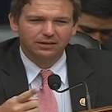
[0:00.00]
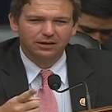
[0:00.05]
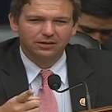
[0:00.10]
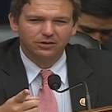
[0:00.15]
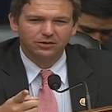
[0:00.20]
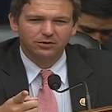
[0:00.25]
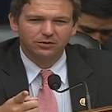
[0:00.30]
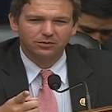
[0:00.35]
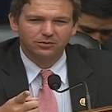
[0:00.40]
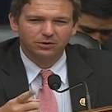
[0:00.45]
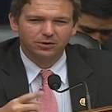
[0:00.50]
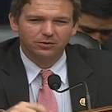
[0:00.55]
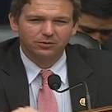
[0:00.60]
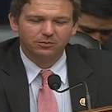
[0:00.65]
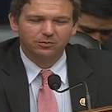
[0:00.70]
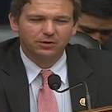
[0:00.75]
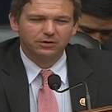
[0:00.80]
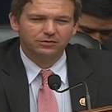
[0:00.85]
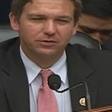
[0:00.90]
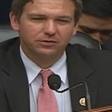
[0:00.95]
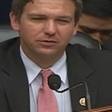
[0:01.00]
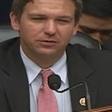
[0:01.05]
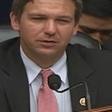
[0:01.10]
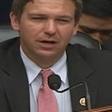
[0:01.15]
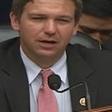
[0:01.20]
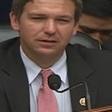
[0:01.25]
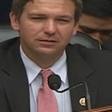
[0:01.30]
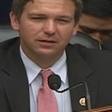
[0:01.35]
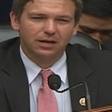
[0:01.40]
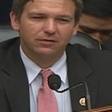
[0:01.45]
that you, you and Mr.
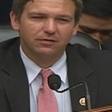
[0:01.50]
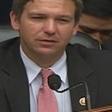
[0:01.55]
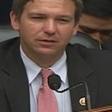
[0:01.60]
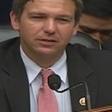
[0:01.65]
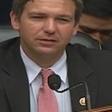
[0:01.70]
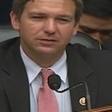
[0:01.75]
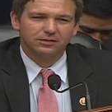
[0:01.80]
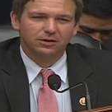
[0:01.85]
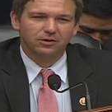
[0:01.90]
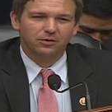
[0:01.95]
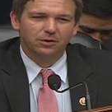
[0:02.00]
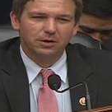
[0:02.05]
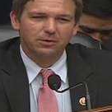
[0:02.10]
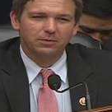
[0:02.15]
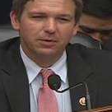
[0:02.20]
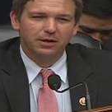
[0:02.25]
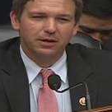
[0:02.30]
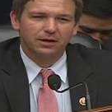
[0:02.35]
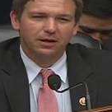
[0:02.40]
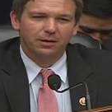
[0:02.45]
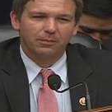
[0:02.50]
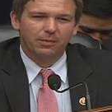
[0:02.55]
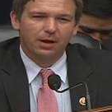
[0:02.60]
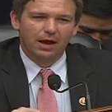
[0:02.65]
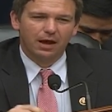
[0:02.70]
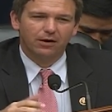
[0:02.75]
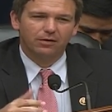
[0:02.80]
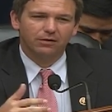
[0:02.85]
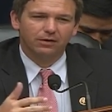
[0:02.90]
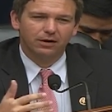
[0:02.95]
Duss have a disagreement
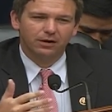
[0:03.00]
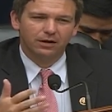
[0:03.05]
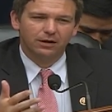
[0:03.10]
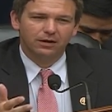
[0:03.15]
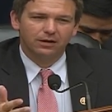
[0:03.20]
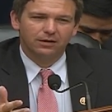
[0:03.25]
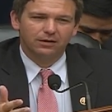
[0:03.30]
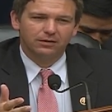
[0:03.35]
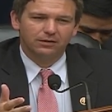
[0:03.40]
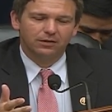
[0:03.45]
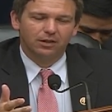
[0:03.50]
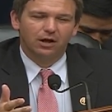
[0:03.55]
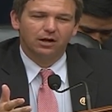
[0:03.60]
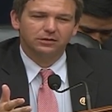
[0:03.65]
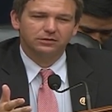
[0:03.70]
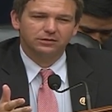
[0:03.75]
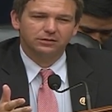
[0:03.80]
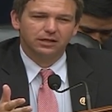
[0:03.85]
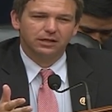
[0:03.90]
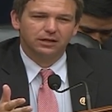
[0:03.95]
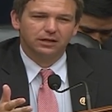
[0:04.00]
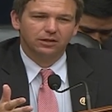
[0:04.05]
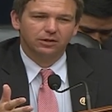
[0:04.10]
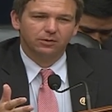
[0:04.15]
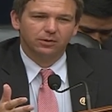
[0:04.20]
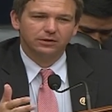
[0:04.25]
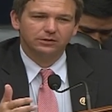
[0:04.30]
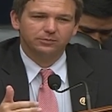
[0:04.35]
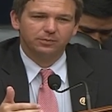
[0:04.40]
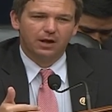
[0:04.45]
about longstanding
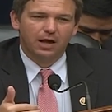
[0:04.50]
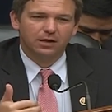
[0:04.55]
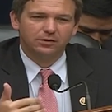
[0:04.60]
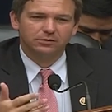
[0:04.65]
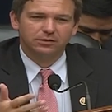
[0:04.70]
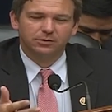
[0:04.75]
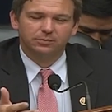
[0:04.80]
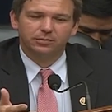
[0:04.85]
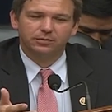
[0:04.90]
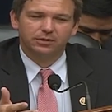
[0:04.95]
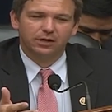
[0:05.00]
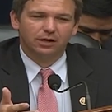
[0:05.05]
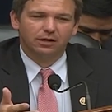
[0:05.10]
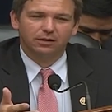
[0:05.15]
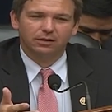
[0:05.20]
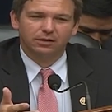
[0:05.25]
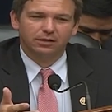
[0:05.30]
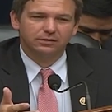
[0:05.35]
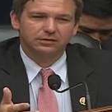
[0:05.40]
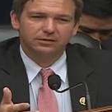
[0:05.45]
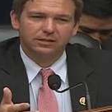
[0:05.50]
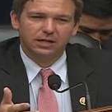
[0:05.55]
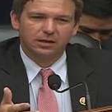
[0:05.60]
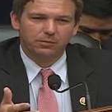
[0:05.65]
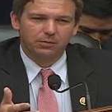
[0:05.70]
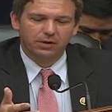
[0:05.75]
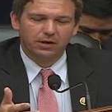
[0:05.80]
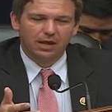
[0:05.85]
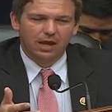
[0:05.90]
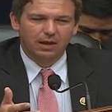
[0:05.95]
U.S. policy, particularly this
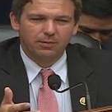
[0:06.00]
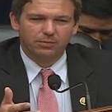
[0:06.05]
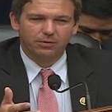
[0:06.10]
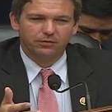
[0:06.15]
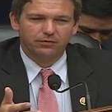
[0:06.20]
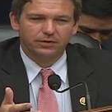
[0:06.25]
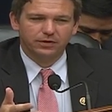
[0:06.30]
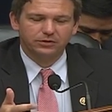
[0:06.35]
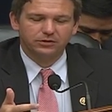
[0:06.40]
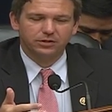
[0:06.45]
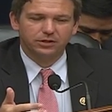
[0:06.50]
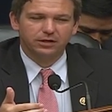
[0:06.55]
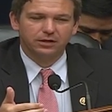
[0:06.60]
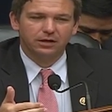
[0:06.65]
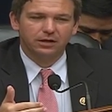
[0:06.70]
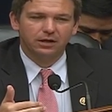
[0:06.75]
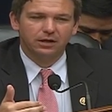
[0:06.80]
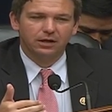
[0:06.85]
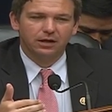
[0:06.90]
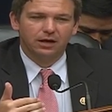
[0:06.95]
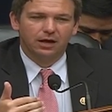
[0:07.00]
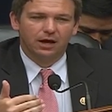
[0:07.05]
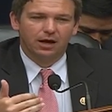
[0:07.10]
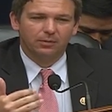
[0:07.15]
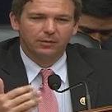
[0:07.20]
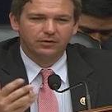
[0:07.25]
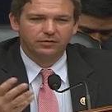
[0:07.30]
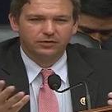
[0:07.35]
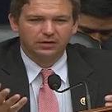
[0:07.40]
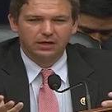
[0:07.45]
TPA provision.
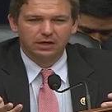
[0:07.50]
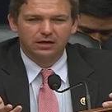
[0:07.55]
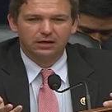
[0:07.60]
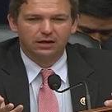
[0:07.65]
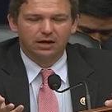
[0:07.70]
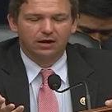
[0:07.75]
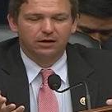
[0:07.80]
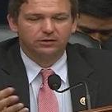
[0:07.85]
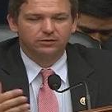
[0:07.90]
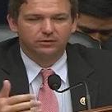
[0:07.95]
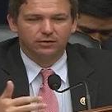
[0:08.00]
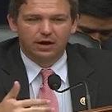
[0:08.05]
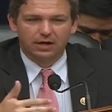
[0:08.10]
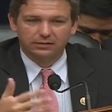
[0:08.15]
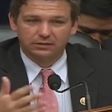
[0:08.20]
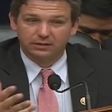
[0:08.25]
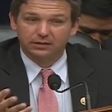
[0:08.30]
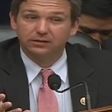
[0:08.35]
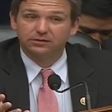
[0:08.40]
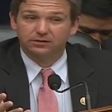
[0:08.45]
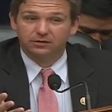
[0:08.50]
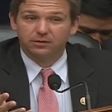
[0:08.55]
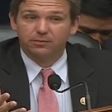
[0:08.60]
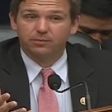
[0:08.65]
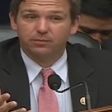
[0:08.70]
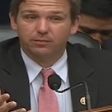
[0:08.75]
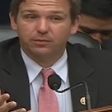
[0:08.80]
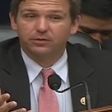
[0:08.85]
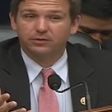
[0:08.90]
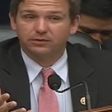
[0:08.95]
Um, as he characterized it, this a,
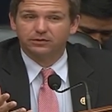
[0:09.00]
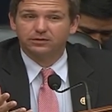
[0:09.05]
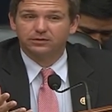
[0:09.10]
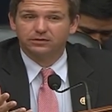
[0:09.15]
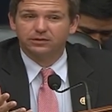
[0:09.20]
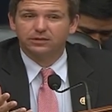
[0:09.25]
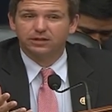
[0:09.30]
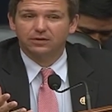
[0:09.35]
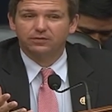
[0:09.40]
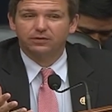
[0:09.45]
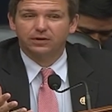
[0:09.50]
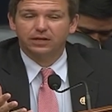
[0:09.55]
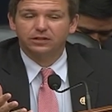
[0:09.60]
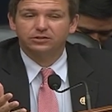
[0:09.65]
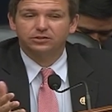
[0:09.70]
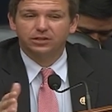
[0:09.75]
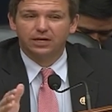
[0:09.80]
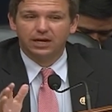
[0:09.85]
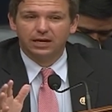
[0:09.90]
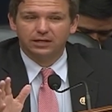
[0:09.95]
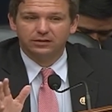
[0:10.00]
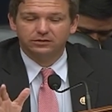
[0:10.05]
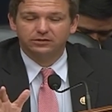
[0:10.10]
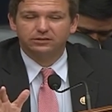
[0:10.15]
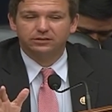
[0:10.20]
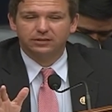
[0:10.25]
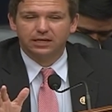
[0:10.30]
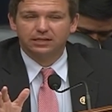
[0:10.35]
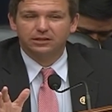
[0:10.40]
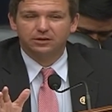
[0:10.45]
was a significant change.
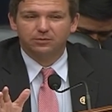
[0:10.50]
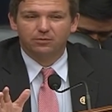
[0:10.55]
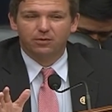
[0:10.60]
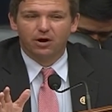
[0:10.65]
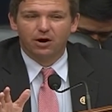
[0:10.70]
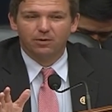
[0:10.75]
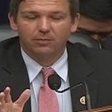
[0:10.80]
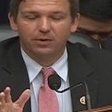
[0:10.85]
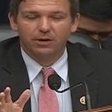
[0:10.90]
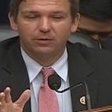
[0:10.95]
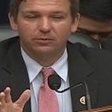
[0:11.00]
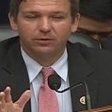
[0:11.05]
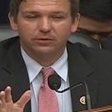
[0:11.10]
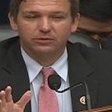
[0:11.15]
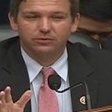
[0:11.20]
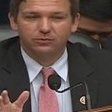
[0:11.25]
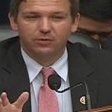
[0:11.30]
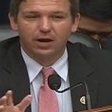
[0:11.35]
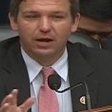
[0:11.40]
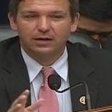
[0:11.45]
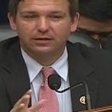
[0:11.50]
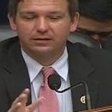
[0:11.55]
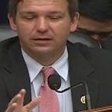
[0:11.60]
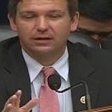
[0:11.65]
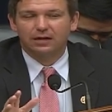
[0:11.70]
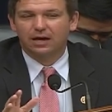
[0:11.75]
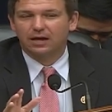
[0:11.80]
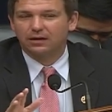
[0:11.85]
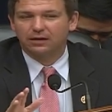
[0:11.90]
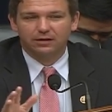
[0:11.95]
The State Department was right to
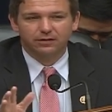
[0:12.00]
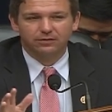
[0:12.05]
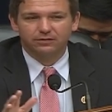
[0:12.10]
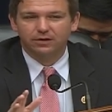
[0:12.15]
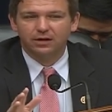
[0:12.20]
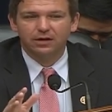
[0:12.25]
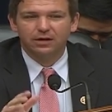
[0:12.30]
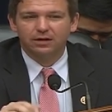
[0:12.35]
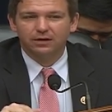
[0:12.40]
kind of